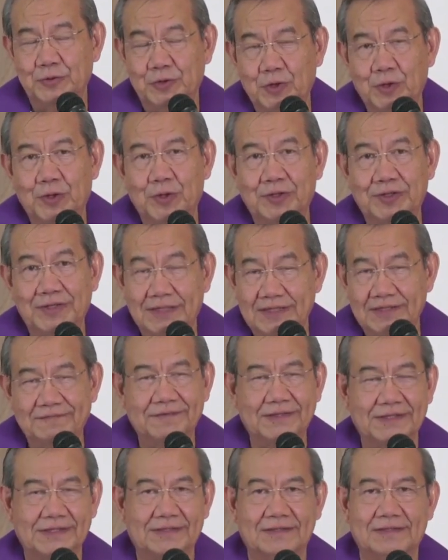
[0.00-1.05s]
on
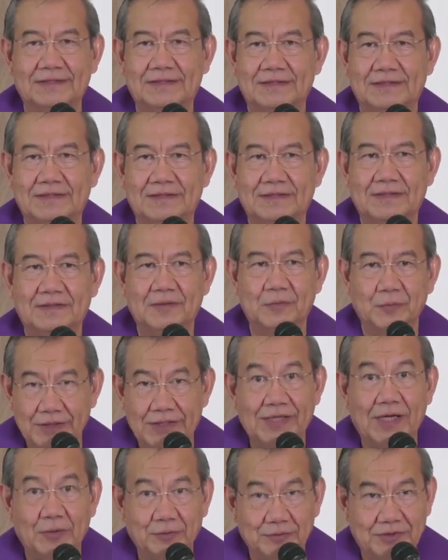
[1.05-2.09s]
living
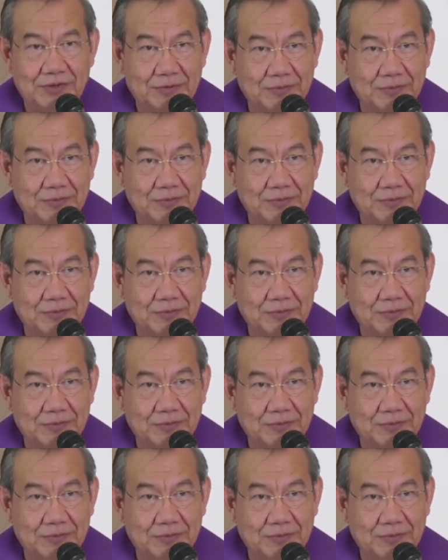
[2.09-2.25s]
without you.